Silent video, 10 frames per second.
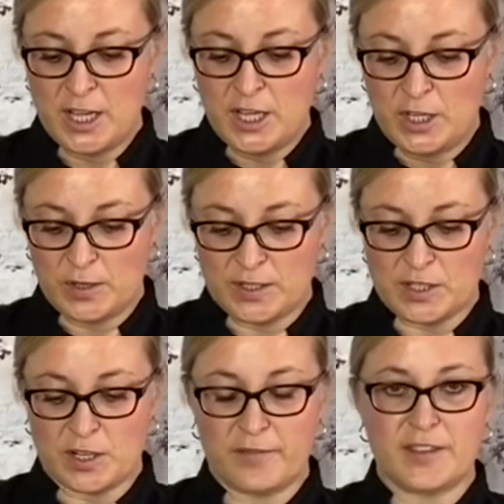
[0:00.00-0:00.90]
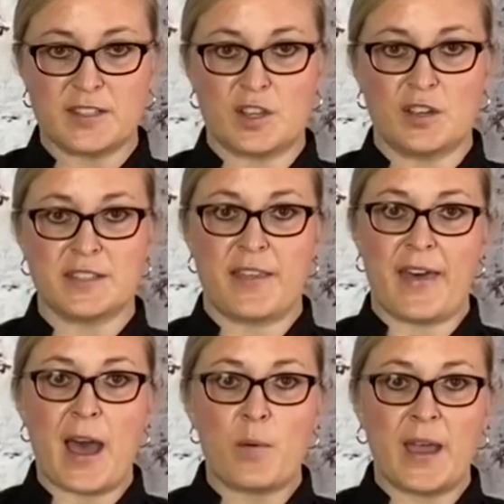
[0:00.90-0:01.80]
you could serve the salsa
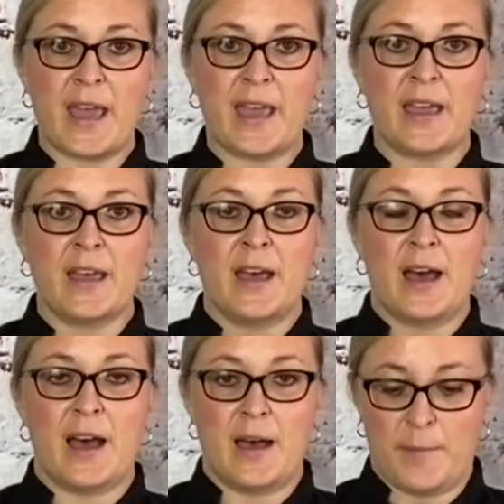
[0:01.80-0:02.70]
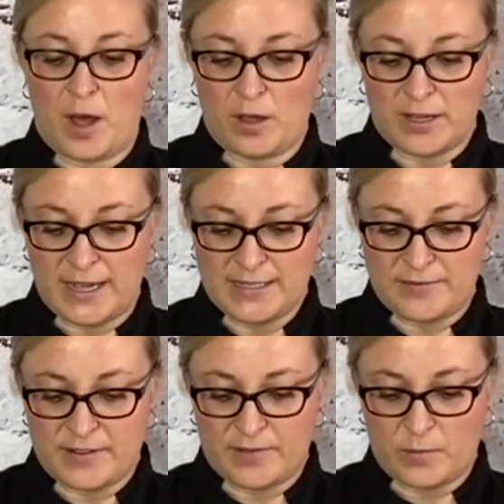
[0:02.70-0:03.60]
that way. All kinds of
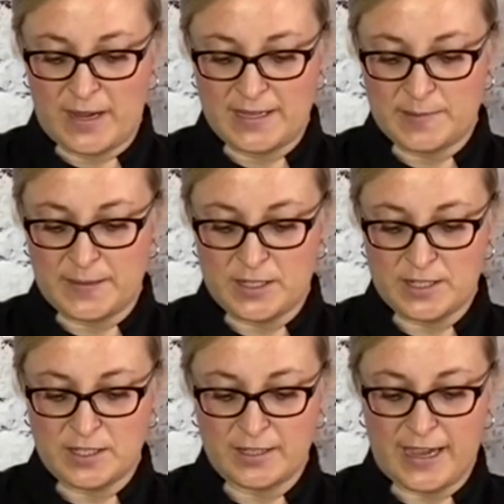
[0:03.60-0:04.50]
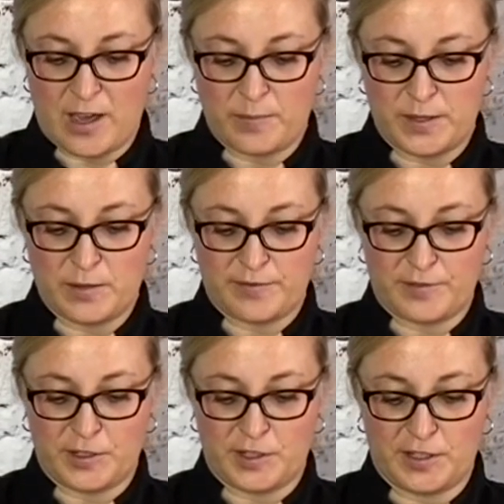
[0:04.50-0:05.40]
different ways, but just look how
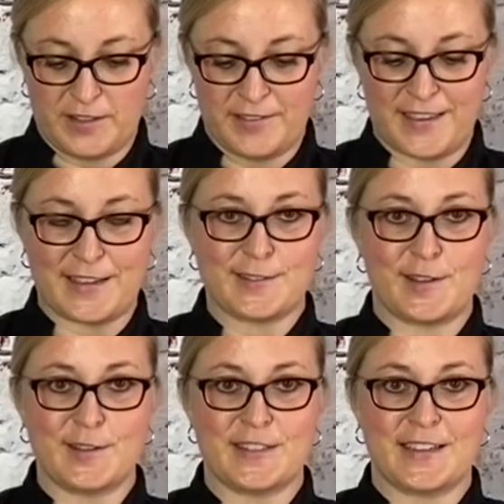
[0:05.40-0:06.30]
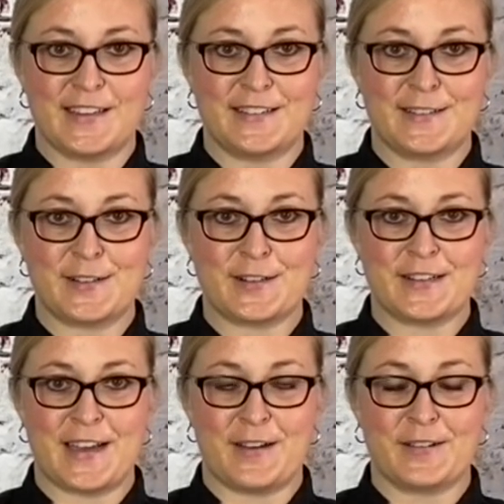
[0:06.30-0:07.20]
beautiful that salsa turned
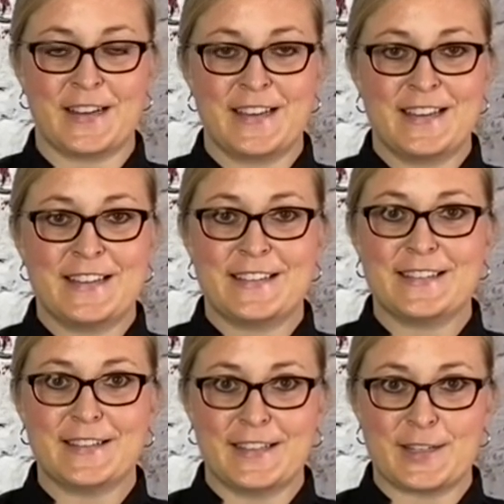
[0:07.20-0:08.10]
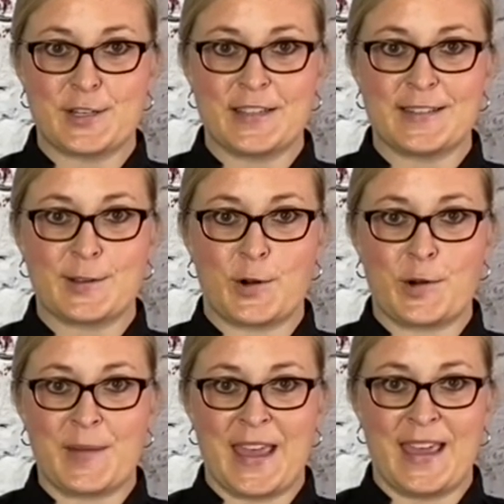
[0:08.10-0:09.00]
out. Delicious,
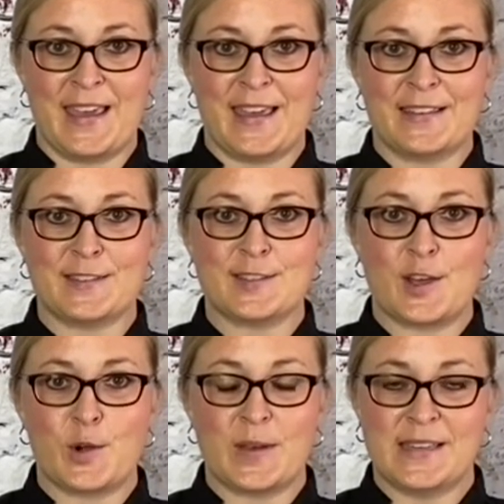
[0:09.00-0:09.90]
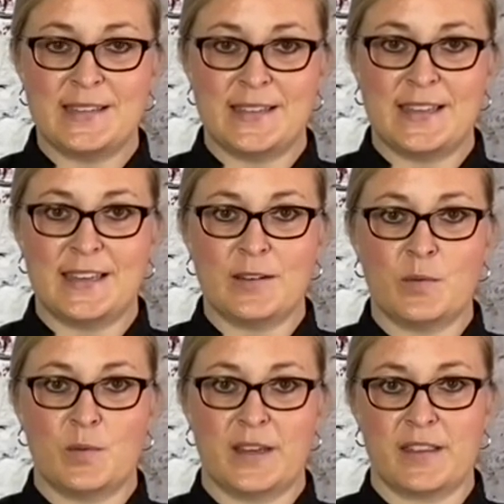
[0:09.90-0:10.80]
gourmet, and so easy
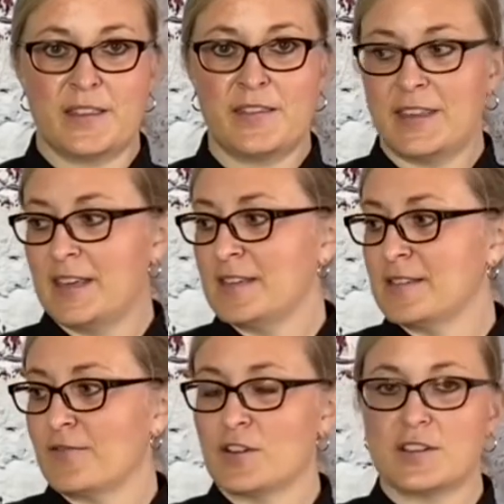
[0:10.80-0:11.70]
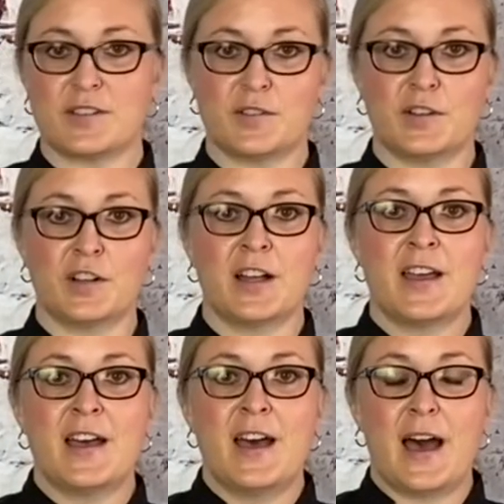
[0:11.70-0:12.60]
with these versatile
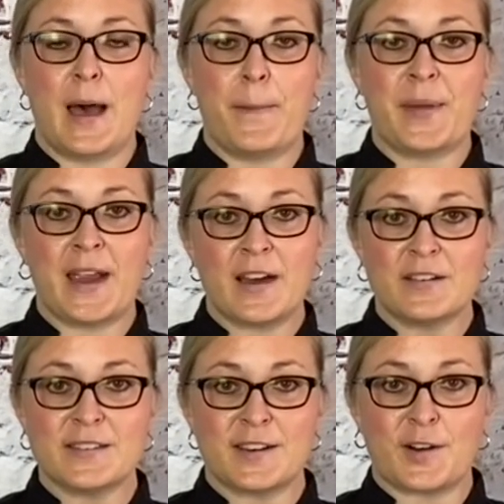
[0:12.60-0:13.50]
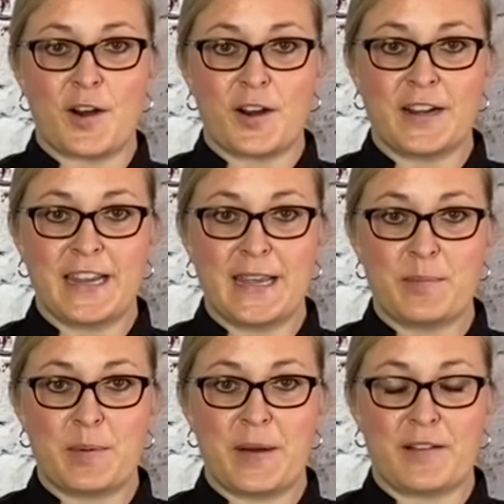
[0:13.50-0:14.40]
pears that are already
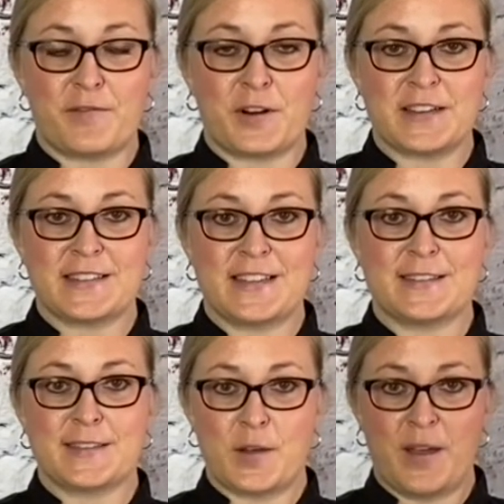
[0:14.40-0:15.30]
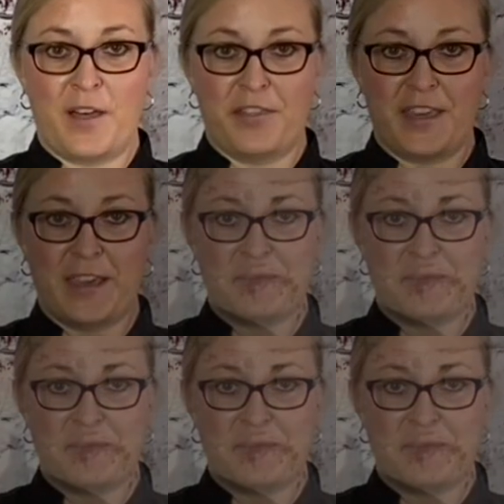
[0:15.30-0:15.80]
prepared for us, and so healthy.